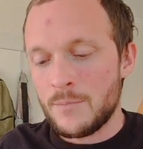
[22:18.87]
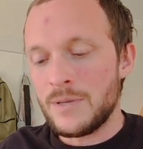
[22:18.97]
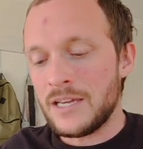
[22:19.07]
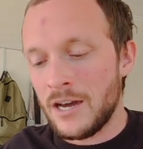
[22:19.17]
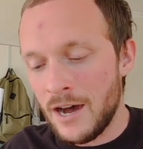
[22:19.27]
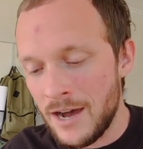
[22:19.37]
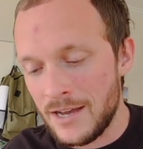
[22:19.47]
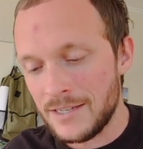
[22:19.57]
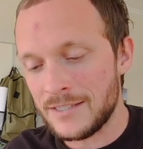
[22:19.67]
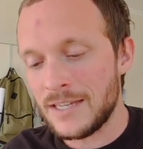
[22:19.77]

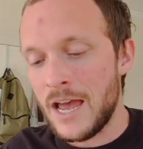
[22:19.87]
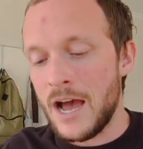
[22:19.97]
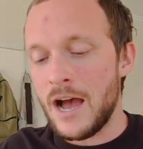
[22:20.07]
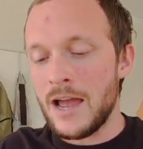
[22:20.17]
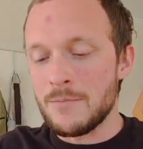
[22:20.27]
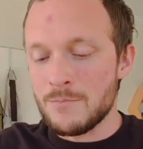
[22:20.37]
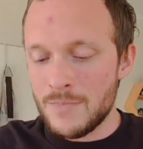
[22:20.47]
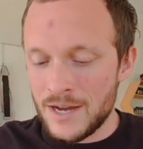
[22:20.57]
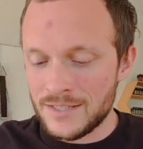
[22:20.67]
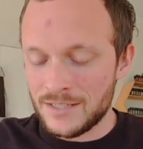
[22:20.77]
because I
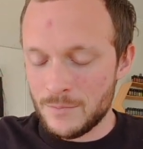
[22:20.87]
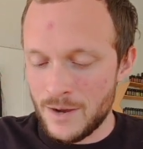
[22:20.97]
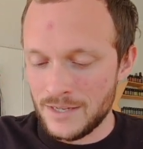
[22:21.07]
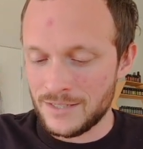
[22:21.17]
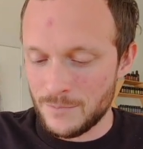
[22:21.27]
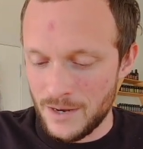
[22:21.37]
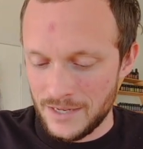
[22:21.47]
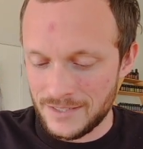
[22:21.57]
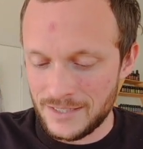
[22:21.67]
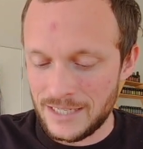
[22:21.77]
must, must,
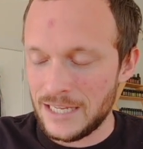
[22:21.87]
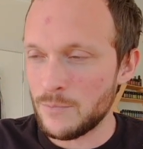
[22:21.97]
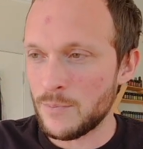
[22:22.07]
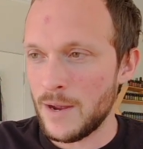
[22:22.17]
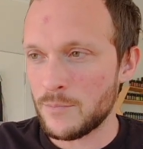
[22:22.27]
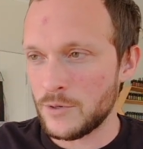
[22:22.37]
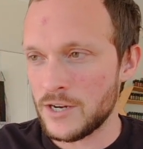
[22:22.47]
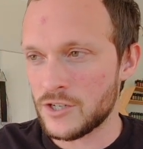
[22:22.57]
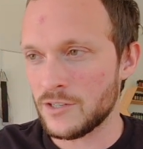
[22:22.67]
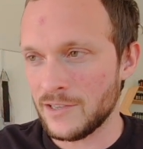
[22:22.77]
must keep my
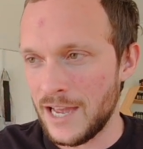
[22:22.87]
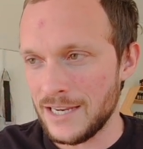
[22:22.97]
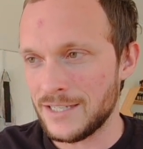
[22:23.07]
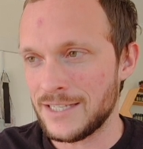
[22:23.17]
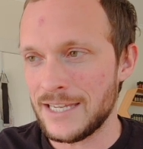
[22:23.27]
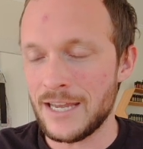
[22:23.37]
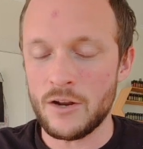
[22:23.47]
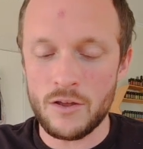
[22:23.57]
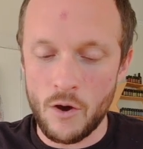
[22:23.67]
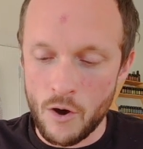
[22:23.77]
pressure light to
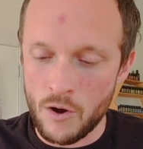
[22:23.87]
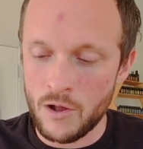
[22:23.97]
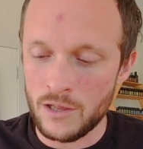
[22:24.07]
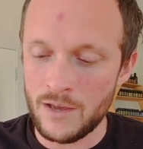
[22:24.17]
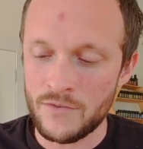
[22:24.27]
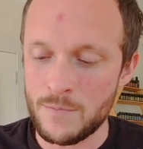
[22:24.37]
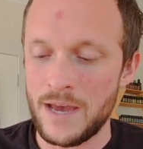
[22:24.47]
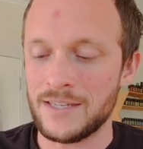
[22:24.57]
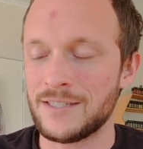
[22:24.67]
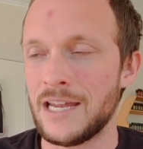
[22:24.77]
get all of the
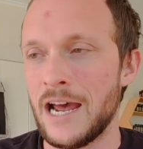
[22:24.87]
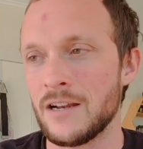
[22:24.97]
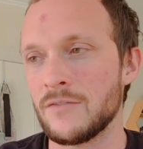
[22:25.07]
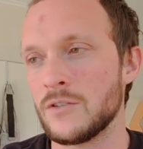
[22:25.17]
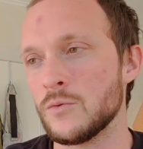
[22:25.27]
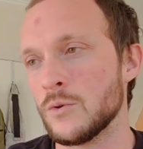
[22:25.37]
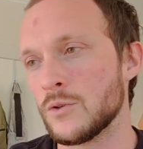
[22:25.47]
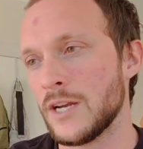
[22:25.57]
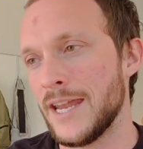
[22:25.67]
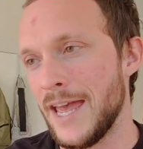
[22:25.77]
best out of a dual
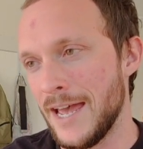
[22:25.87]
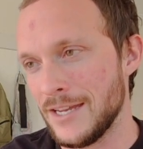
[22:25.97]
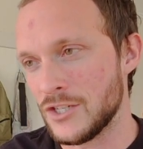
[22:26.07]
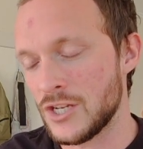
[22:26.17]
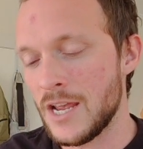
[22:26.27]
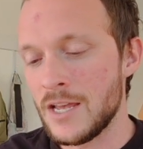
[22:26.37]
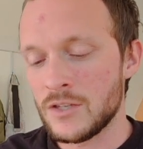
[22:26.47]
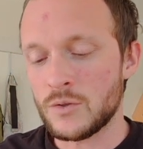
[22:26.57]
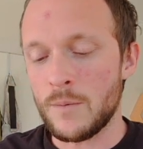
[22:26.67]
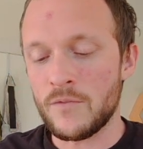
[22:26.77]
grit edge.
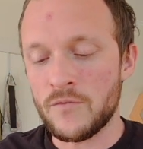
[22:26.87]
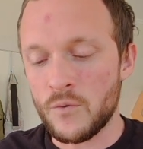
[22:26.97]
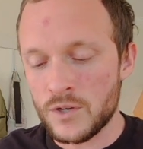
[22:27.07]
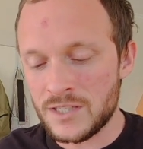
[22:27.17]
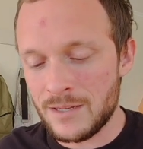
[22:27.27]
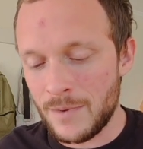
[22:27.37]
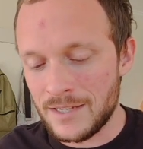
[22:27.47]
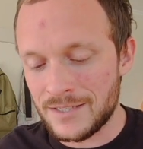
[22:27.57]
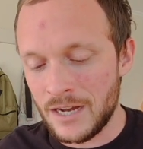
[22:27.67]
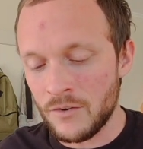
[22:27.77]
So I'm forcing
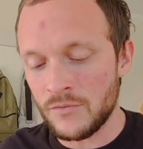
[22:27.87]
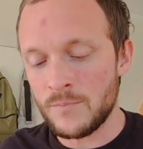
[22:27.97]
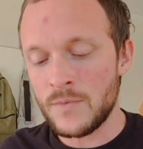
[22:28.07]
myself